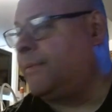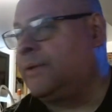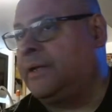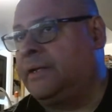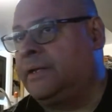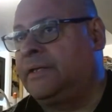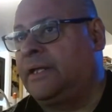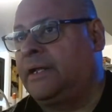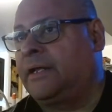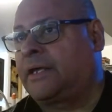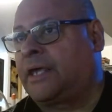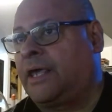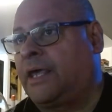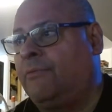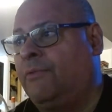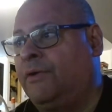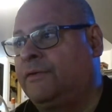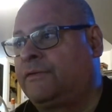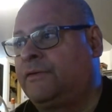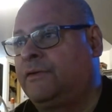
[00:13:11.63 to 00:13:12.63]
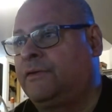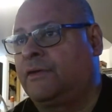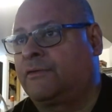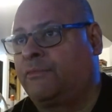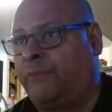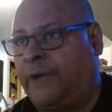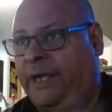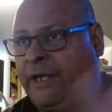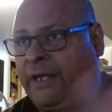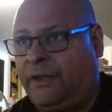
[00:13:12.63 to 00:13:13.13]
going to dedicate one to just
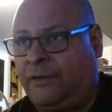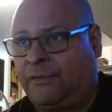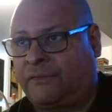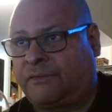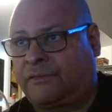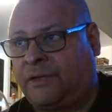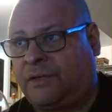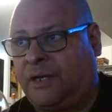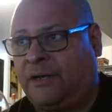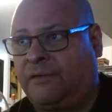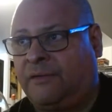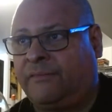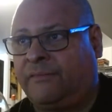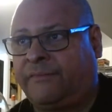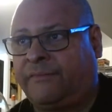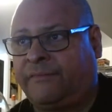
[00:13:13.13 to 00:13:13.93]
radio stuff.